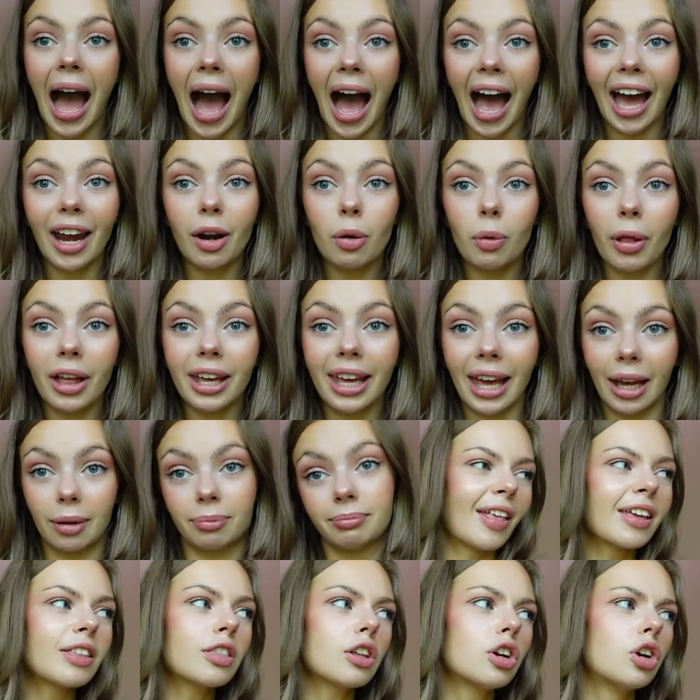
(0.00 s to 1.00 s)
I don't like it.
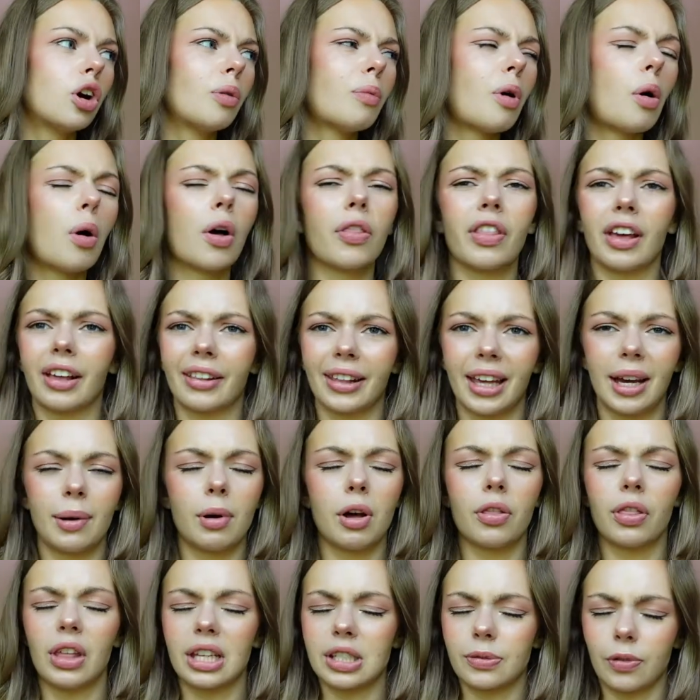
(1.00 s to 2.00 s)
I like the normal one, the clear
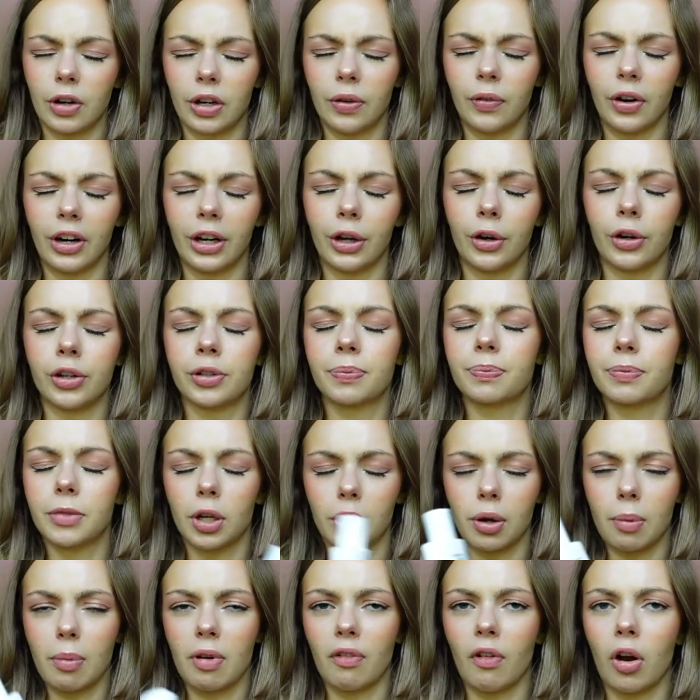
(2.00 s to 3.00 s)
one. That's very, very good. Don't
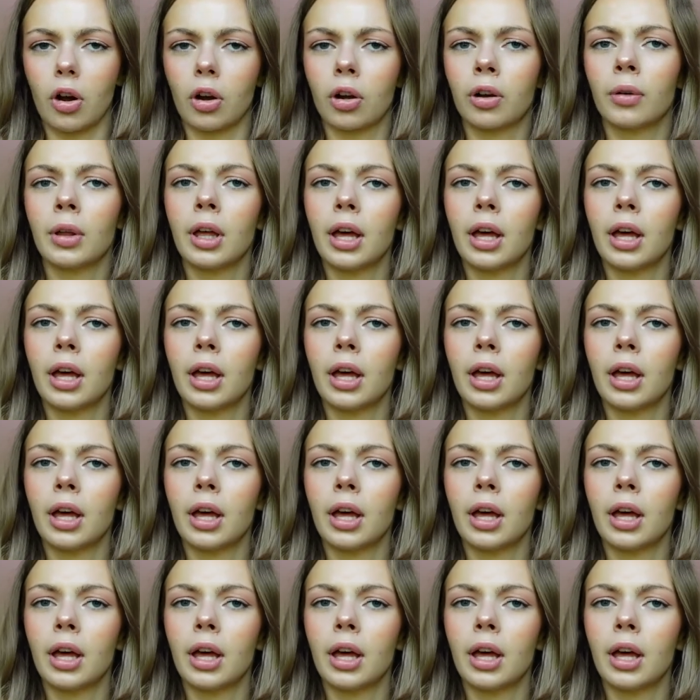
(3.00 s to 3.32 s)
get me wrong.